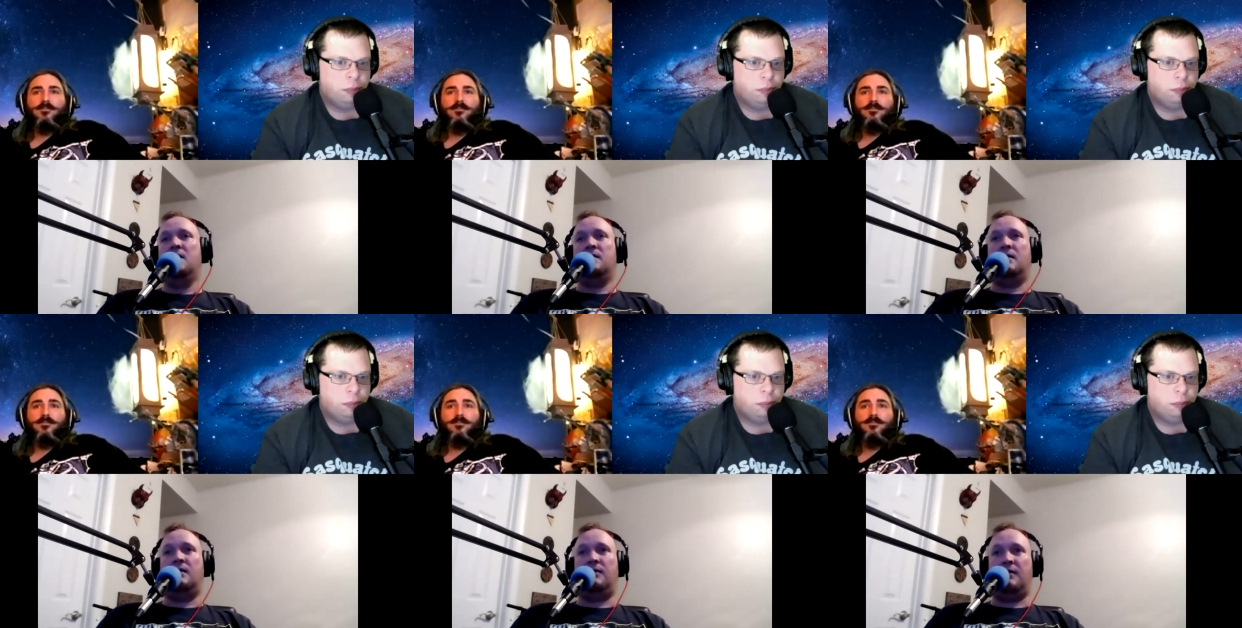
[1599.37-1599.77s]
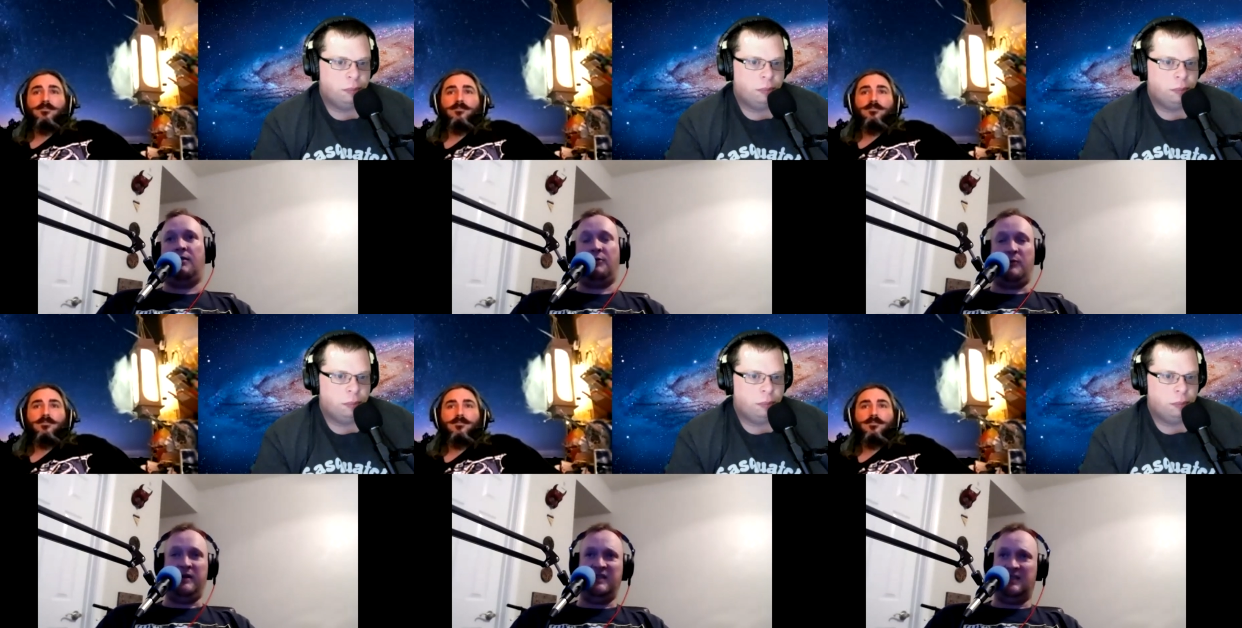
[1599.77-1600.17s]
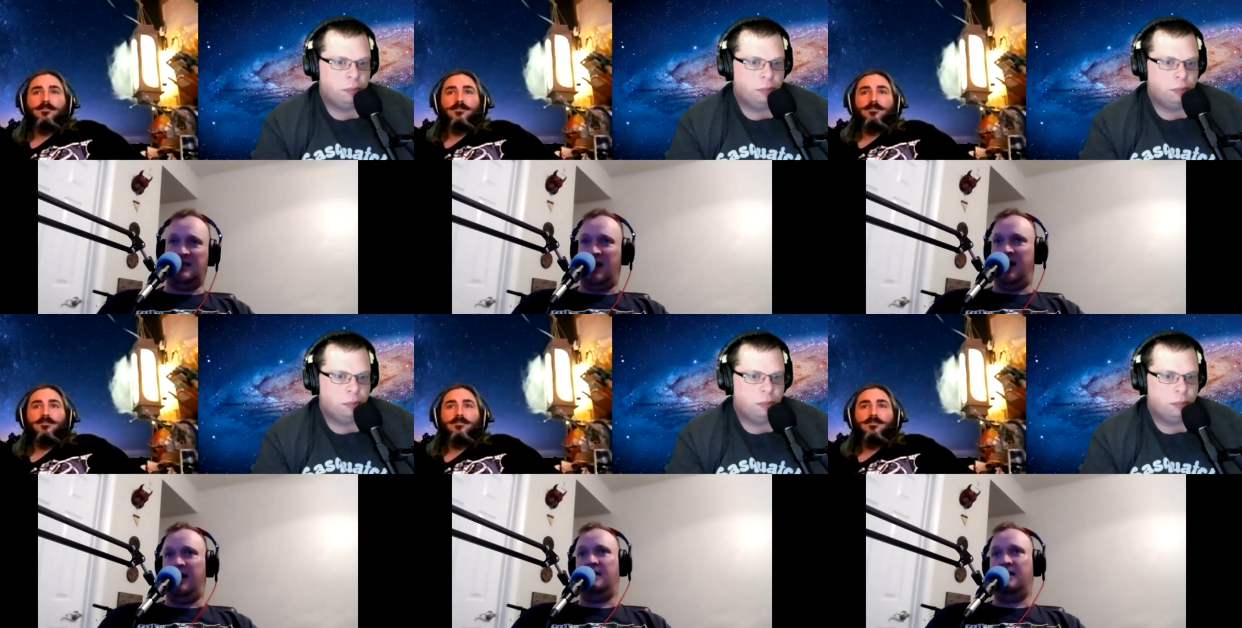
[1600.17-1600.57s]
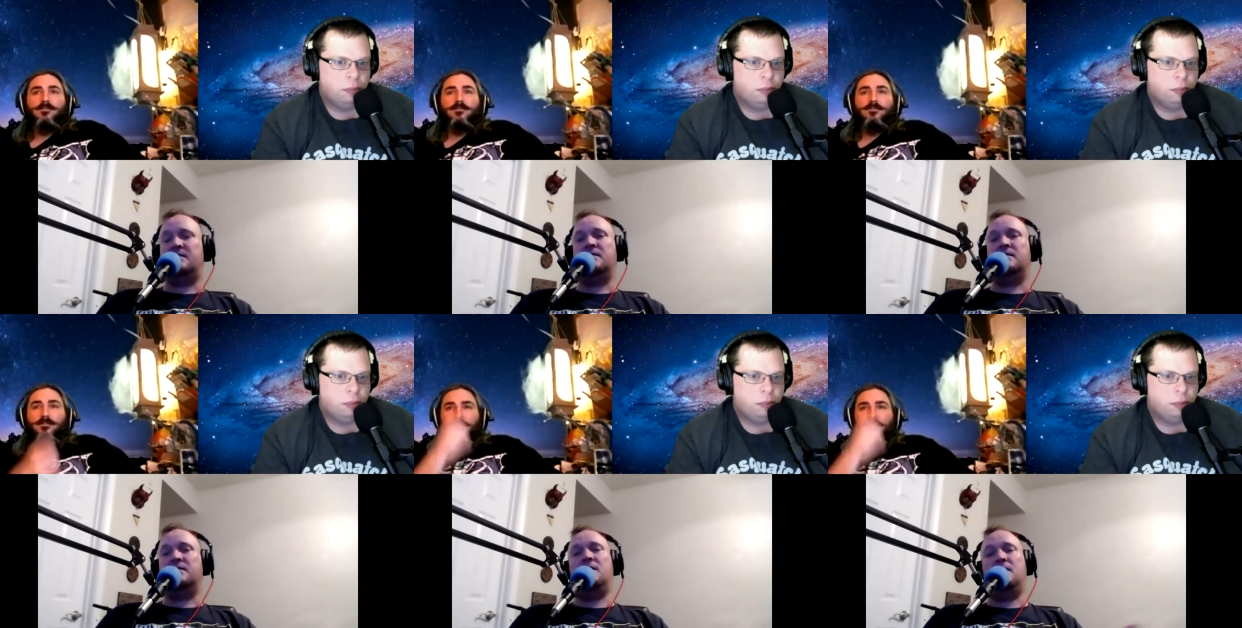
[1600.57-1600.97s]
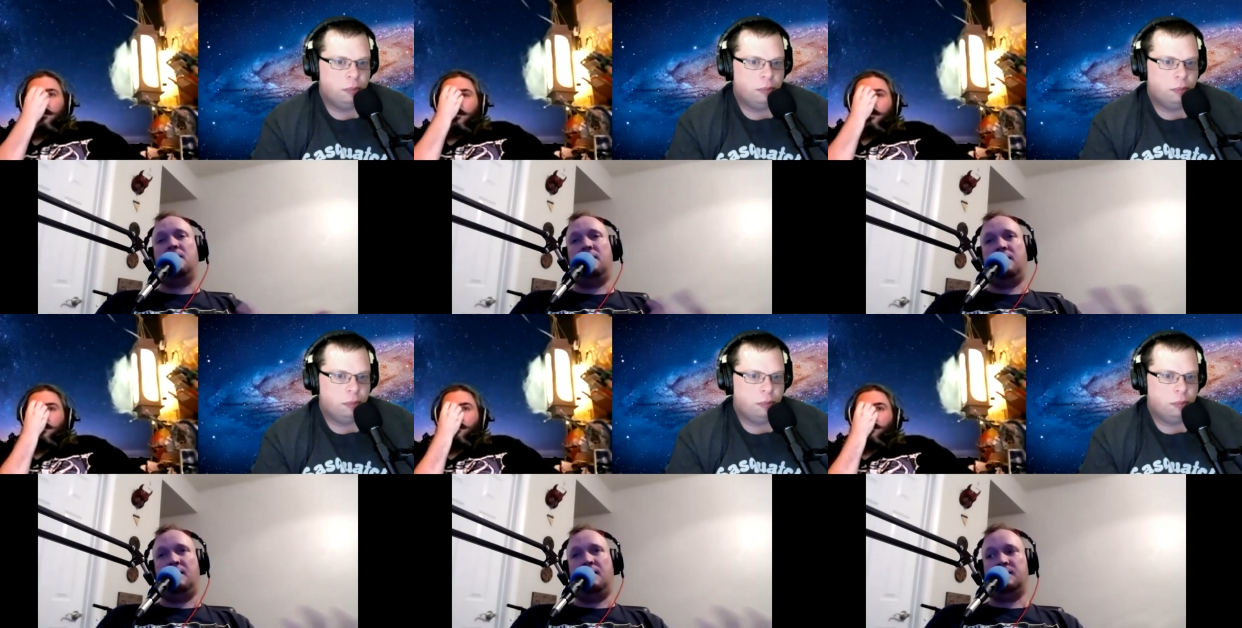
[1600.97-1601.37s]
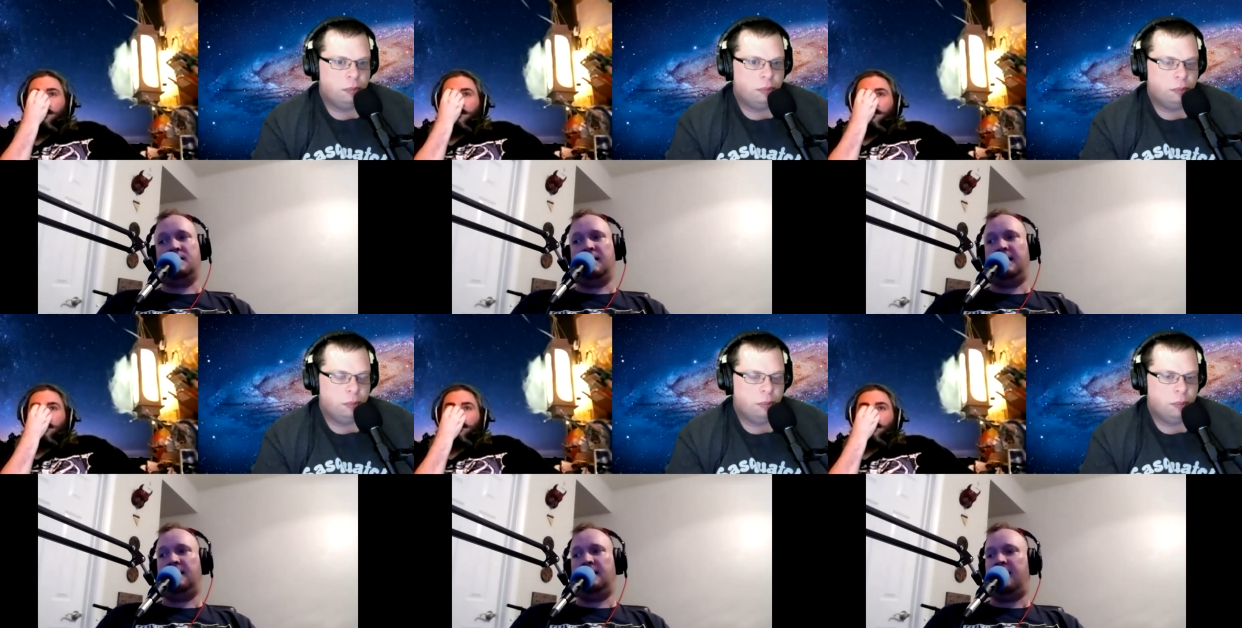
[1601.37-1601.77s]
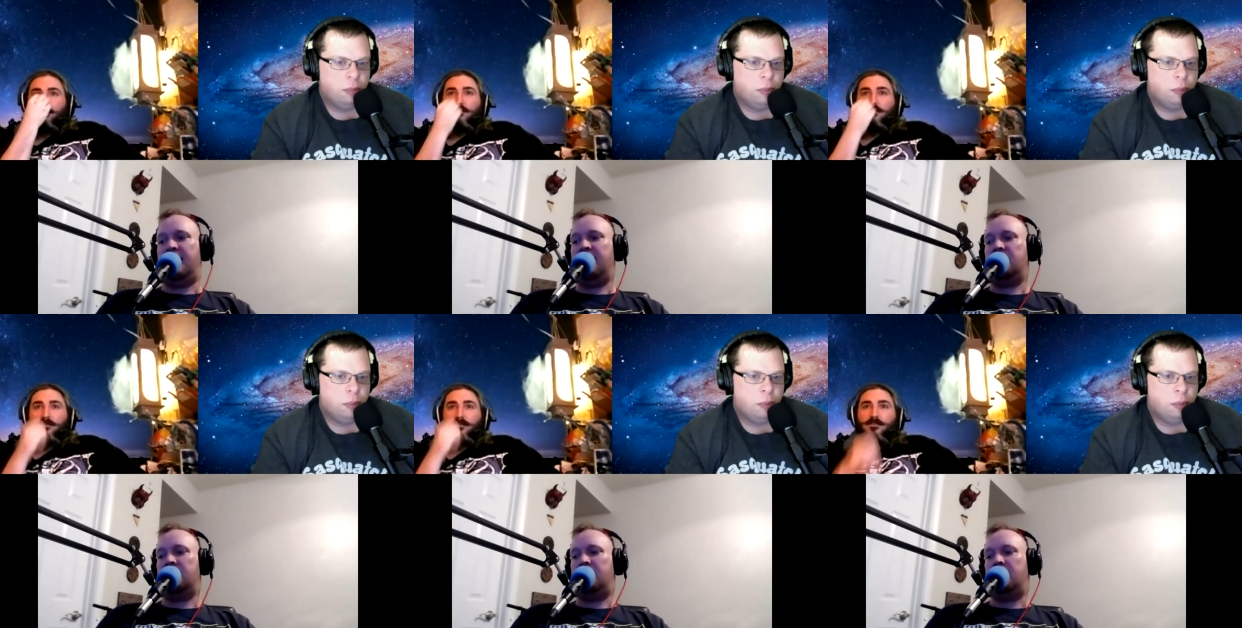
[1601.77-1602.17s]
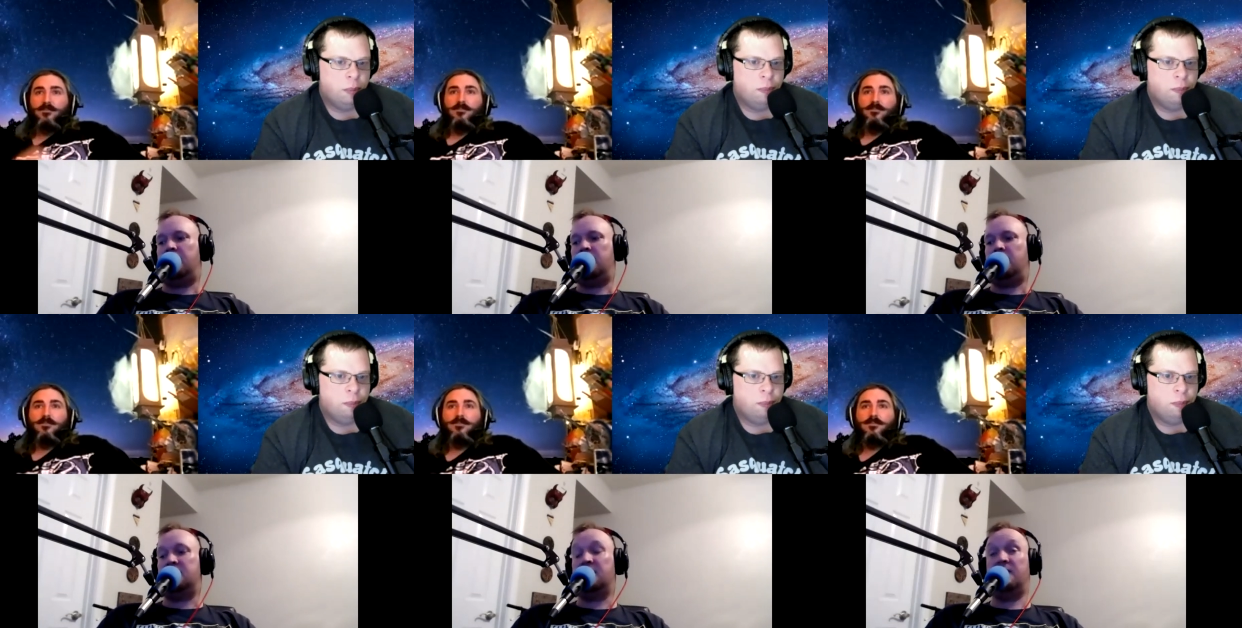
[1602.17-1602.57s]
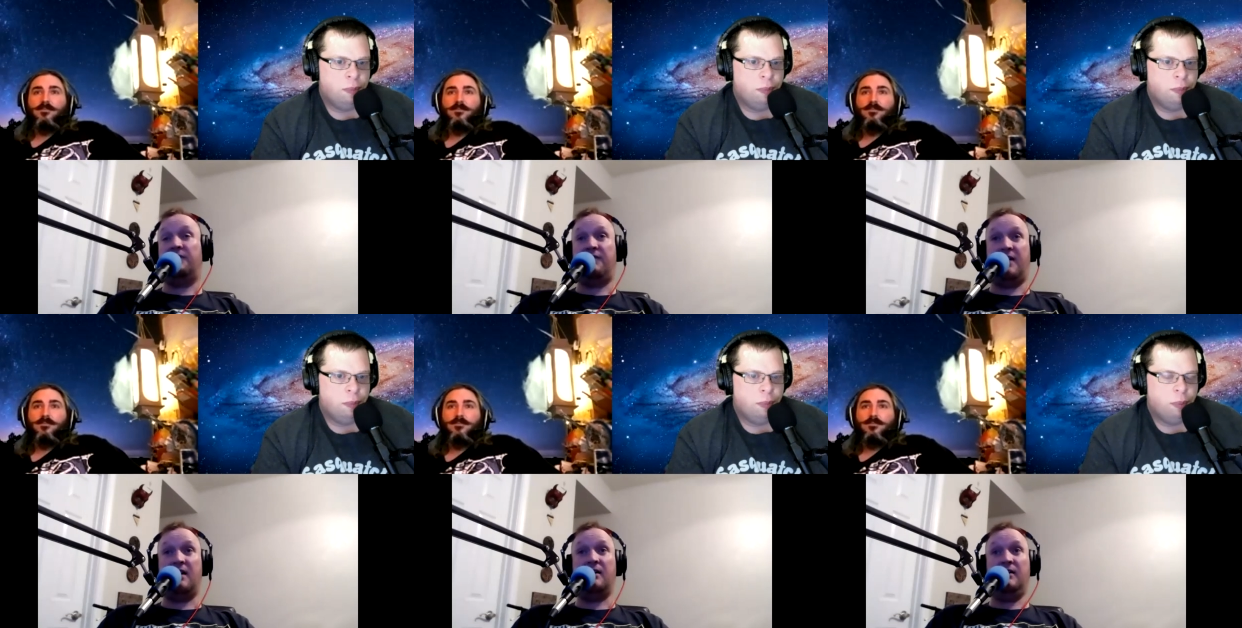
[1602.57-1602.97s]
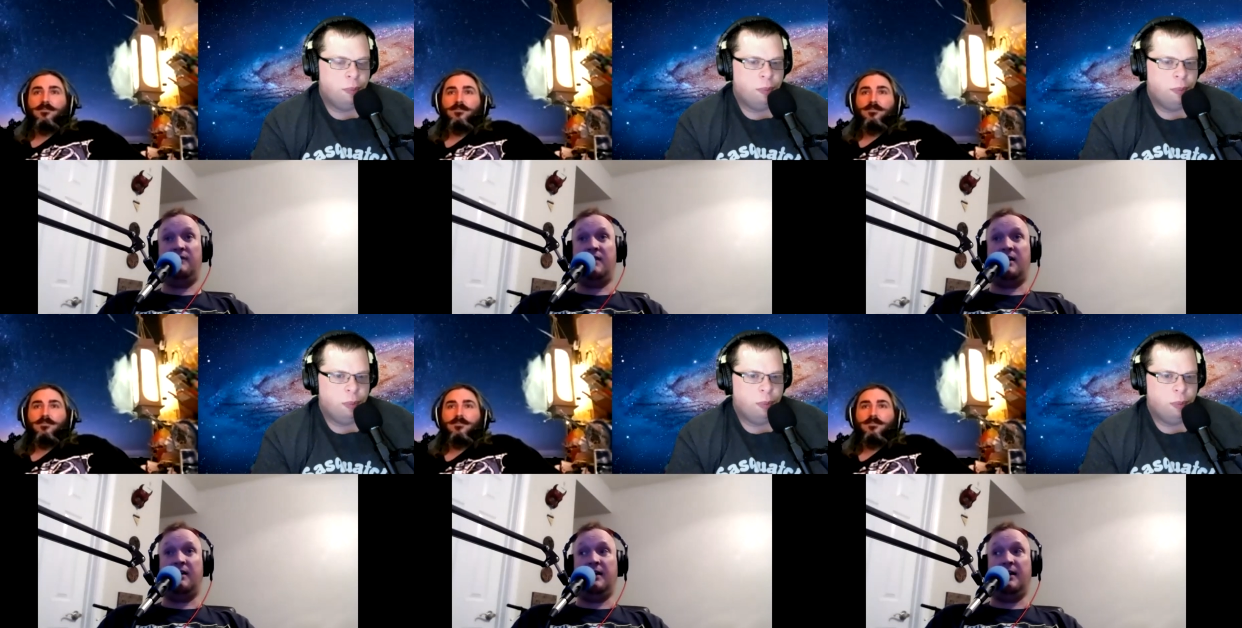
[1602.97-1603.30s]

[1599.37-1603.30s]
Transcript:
Speaker 1: the, the three states and, and things like that. Um, it's a very, very